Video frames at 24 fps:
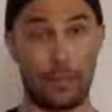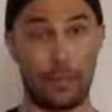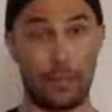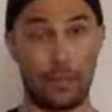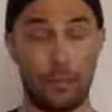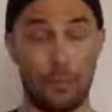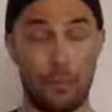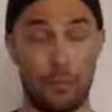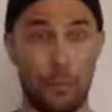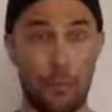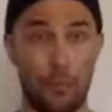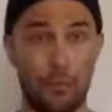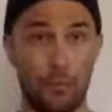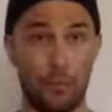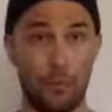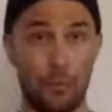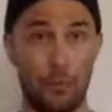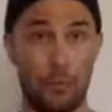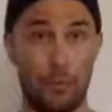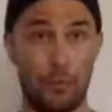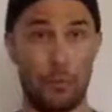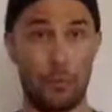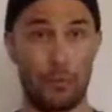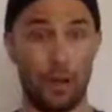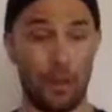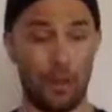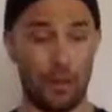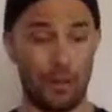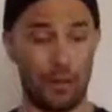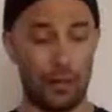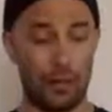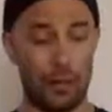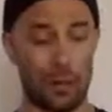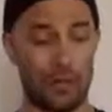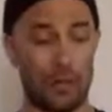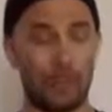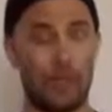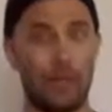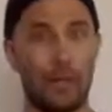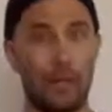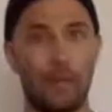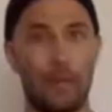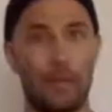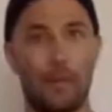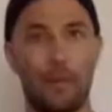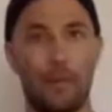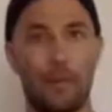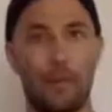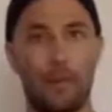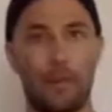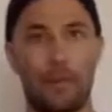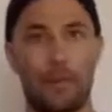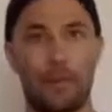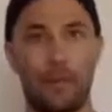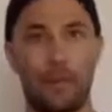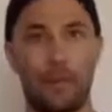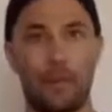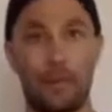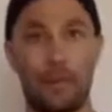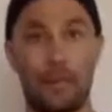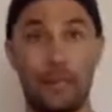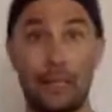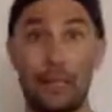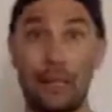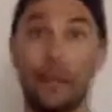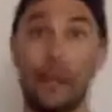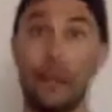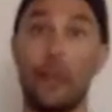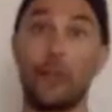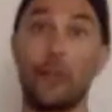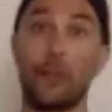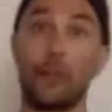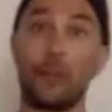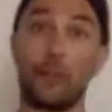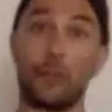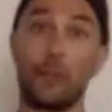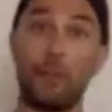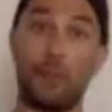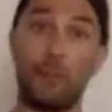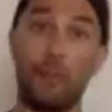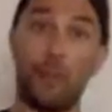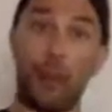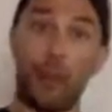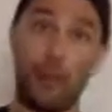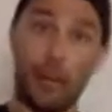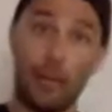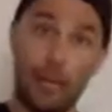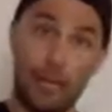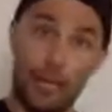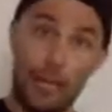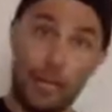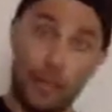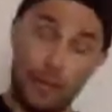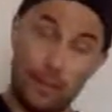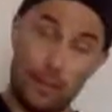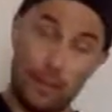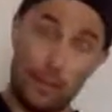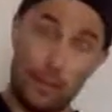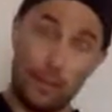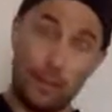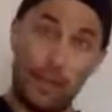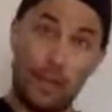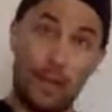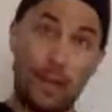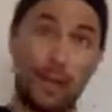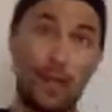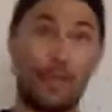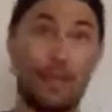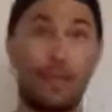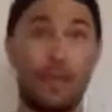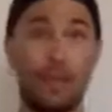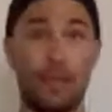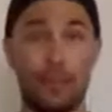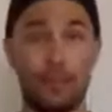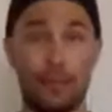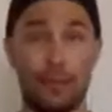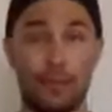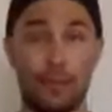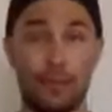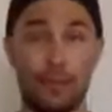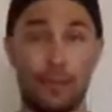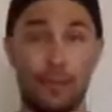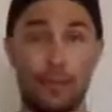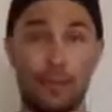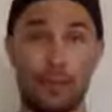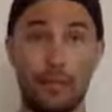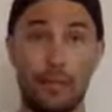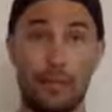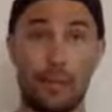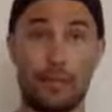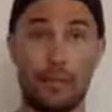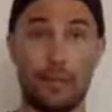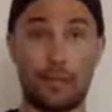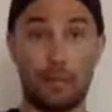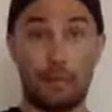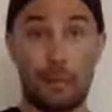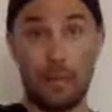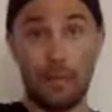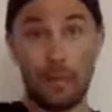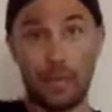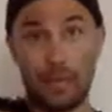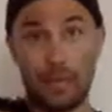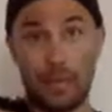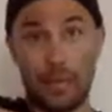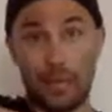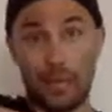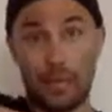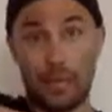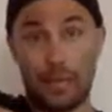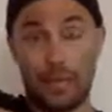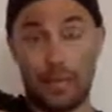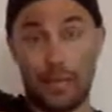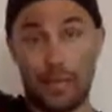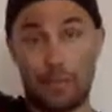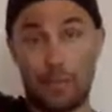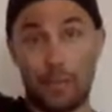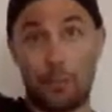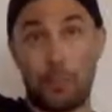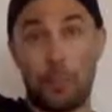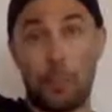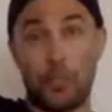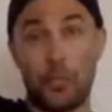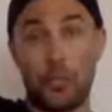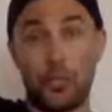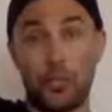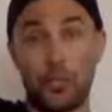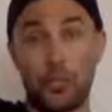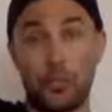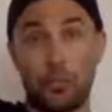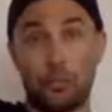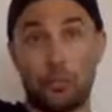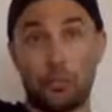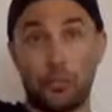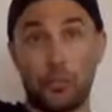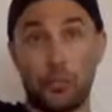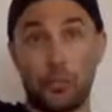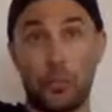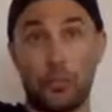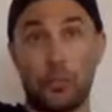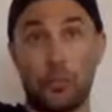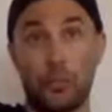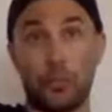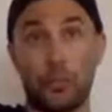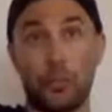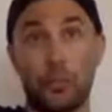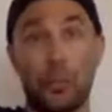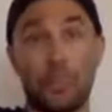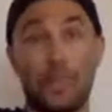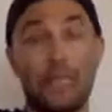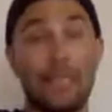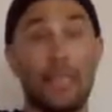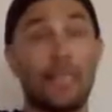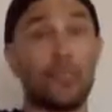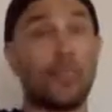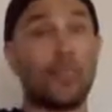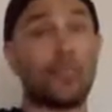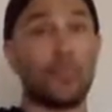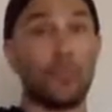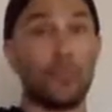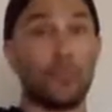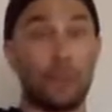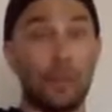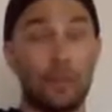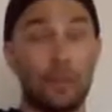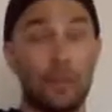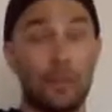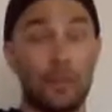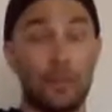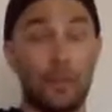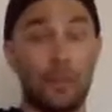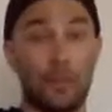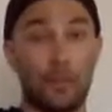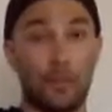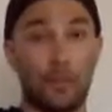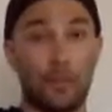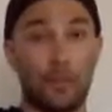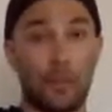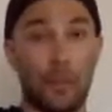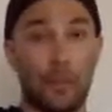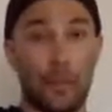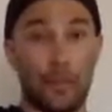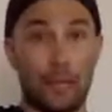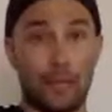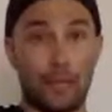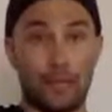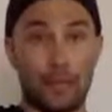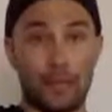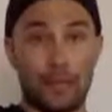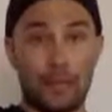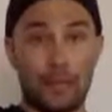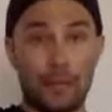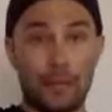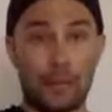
So remember, we've got these layers of the body, and the small intestine is punched through into this pillowcase.